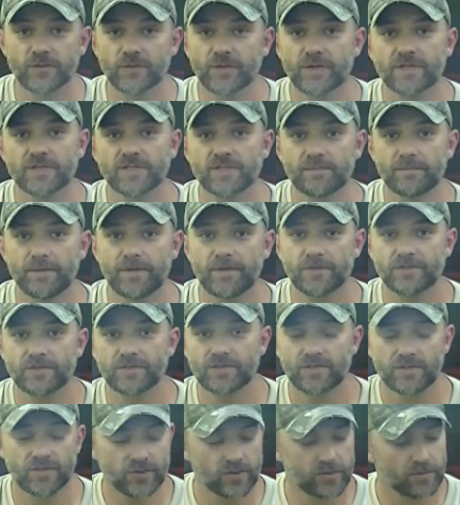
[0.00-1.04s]
what it's supposed
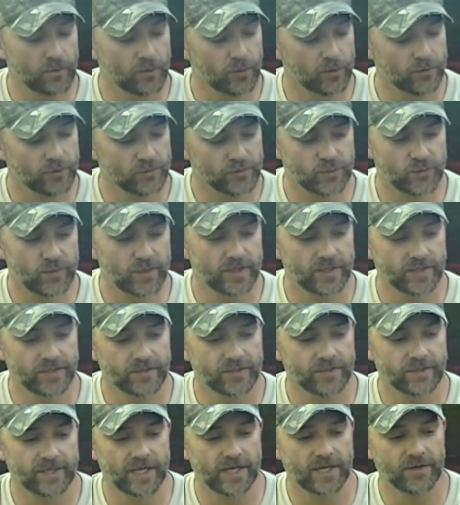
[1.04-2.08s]
to do. It boils
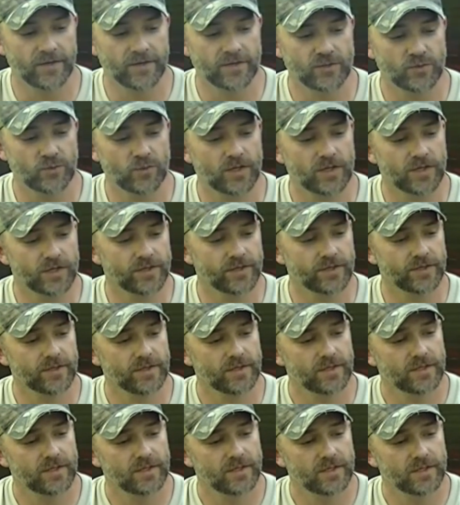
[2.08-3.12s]
water, it carries water.
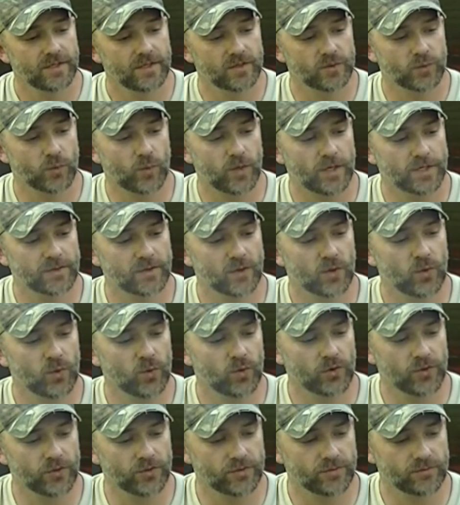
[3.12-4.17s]
It's 1
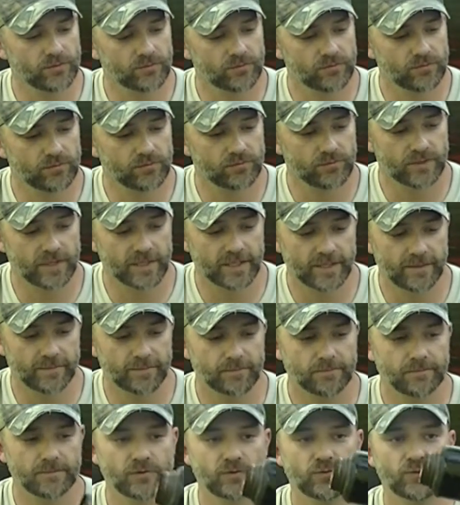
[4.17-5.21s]
quart.
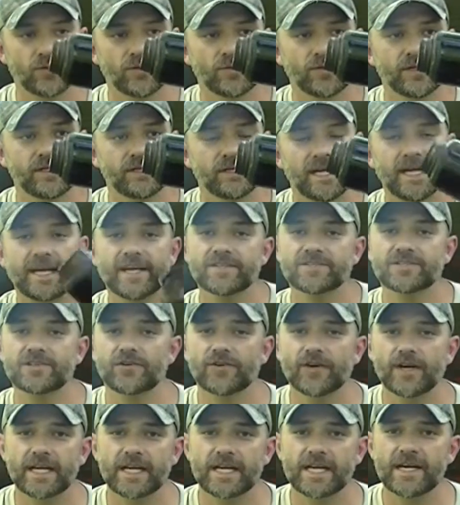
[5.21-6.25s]
It's really nasty
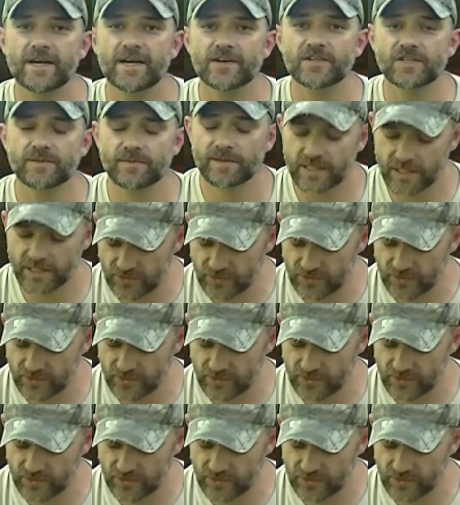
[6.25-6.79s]
right now because I've been